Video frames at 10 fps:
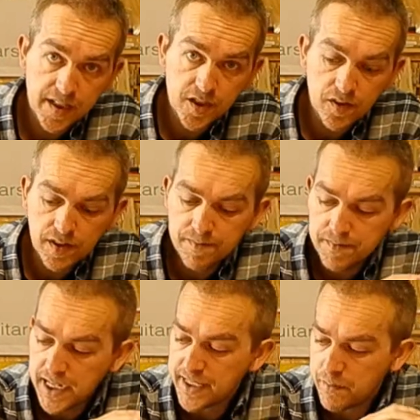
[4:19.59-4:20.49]
the headstock
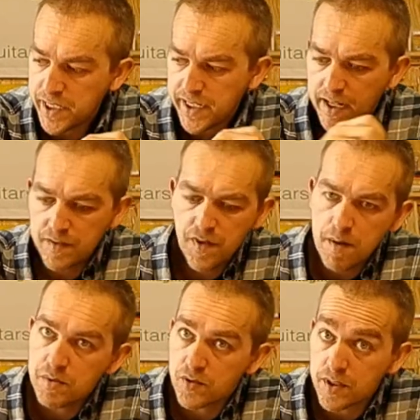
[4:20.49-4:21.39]
and then we can get the
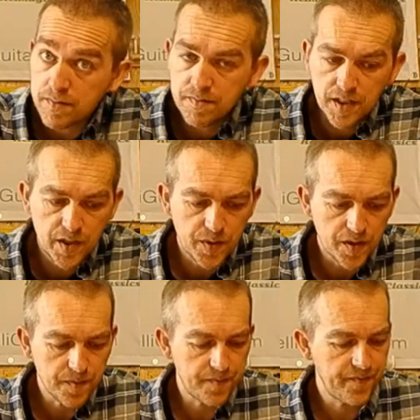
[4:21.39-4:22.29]
fretboard
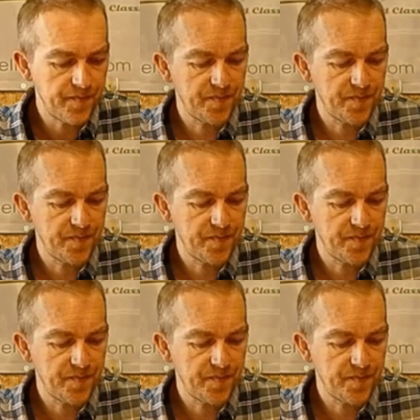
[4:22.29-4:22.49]
glued on.